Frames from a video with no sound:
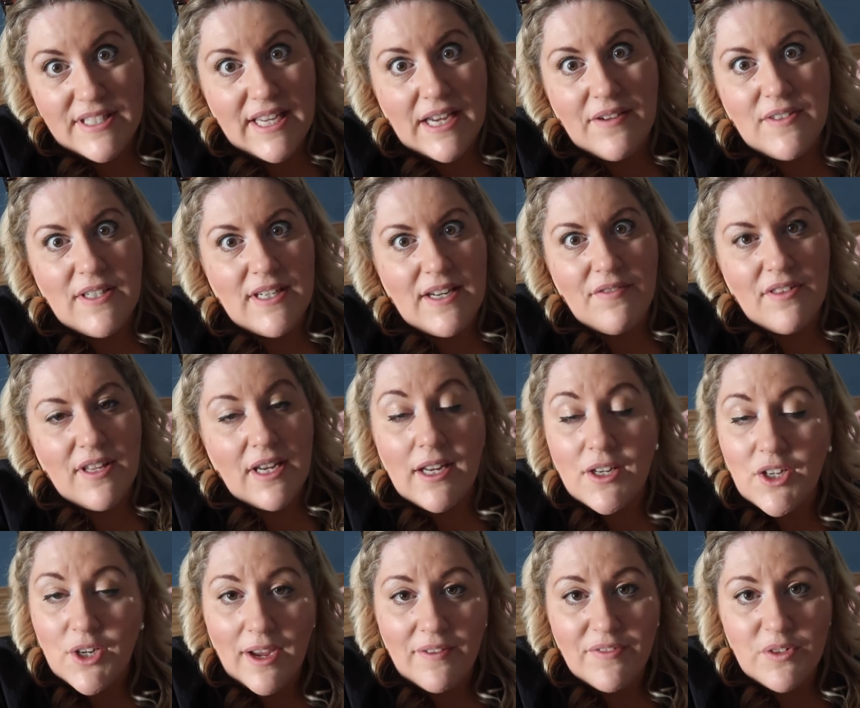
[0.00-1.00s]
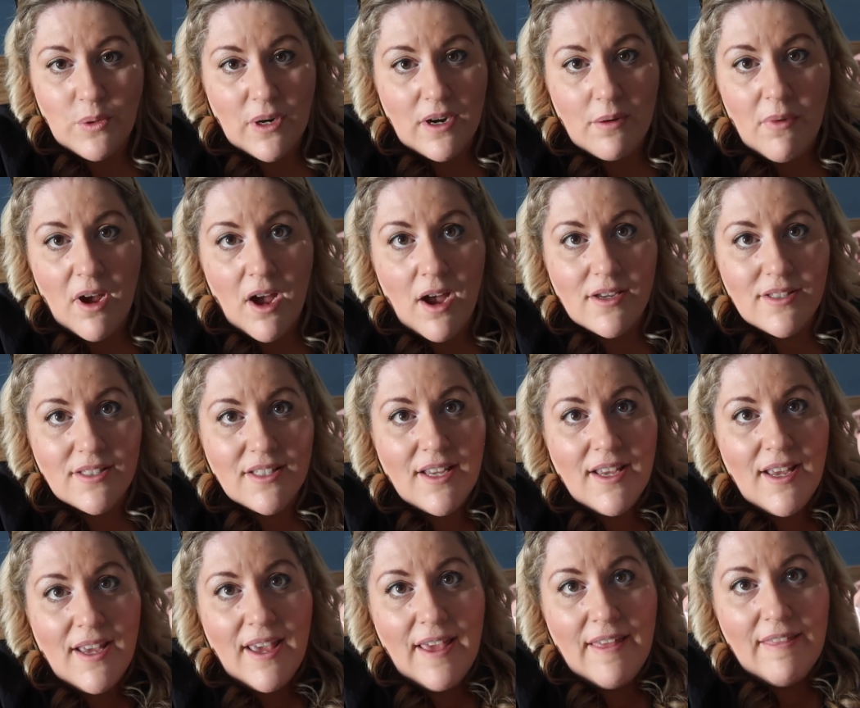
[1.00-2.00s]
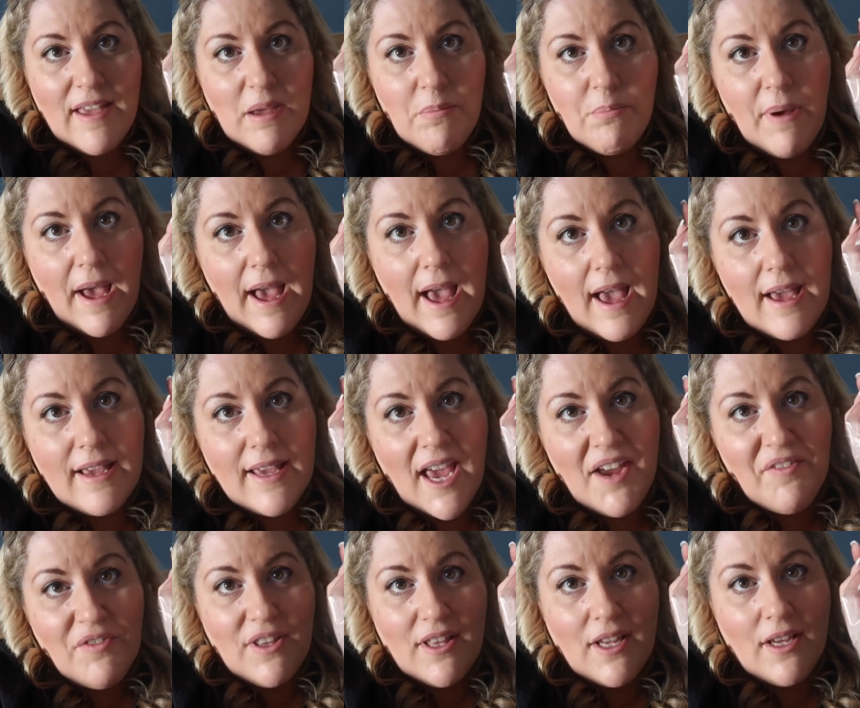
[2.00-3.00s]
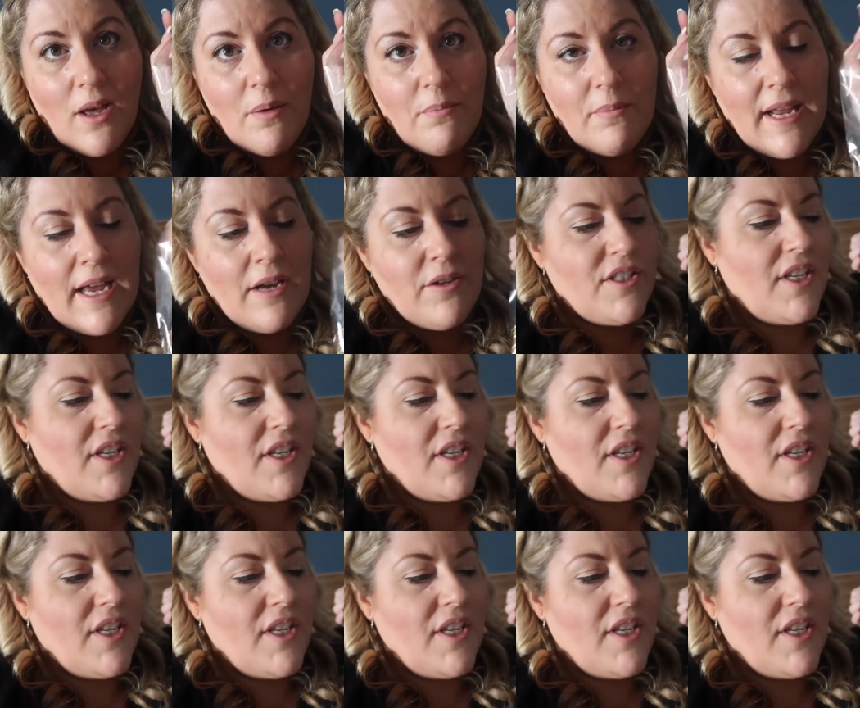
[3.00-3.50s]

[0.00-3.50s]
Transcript: safety and everything and you have to wear a mask, they bag everything up now.